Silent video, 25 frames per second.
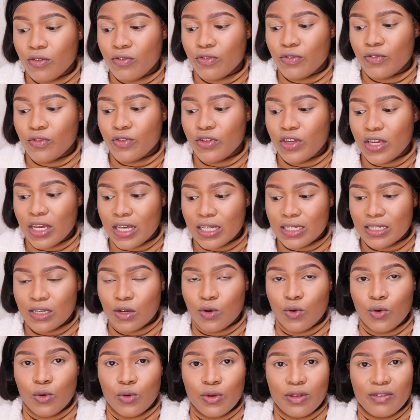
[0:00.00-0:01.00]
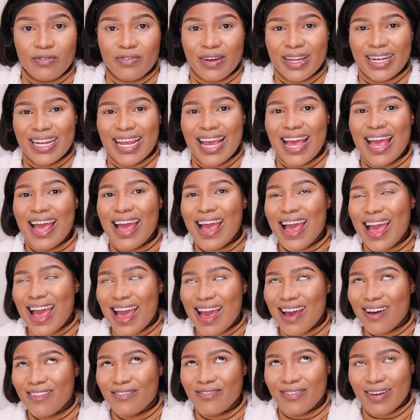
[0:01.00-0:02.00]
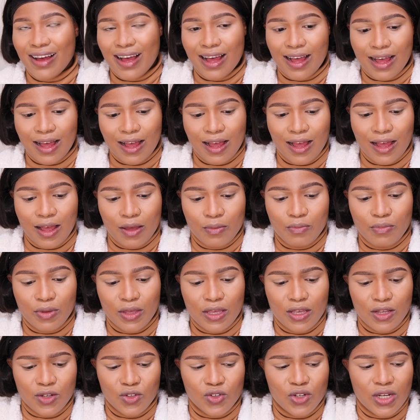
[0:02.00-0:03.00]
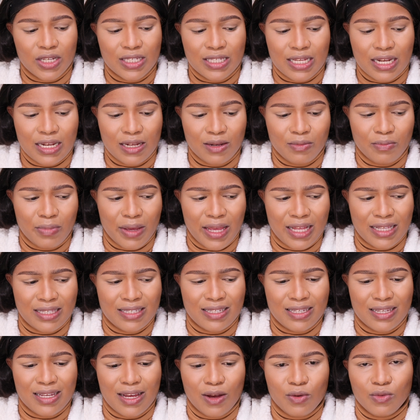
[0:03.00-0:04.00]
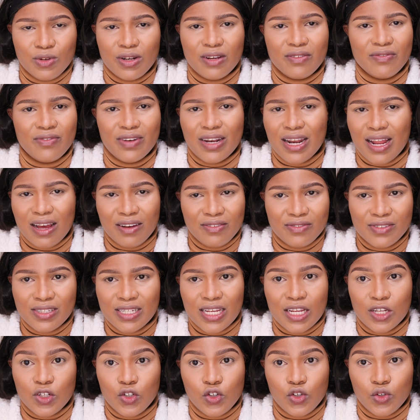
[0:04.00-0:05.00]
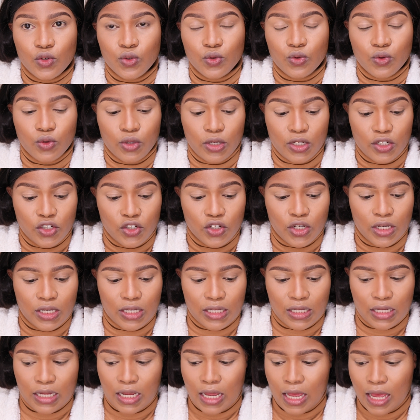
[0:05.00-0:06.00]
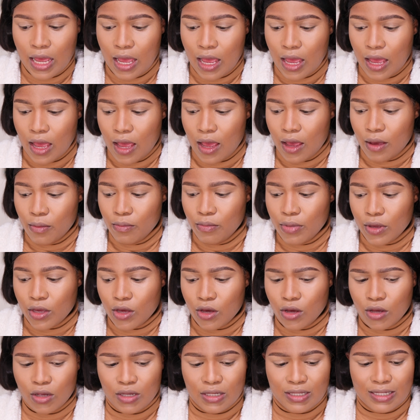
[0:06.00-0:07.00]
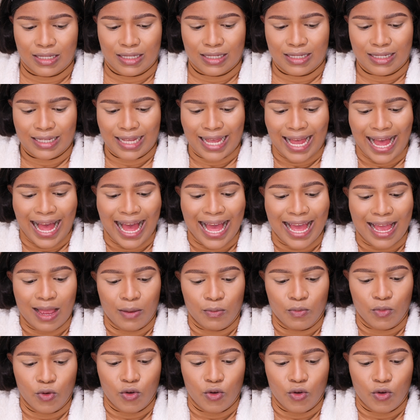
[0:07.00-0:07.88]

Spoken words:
of years ago if I'd ever be interested in painting, I would have laughed at you, literally, because I've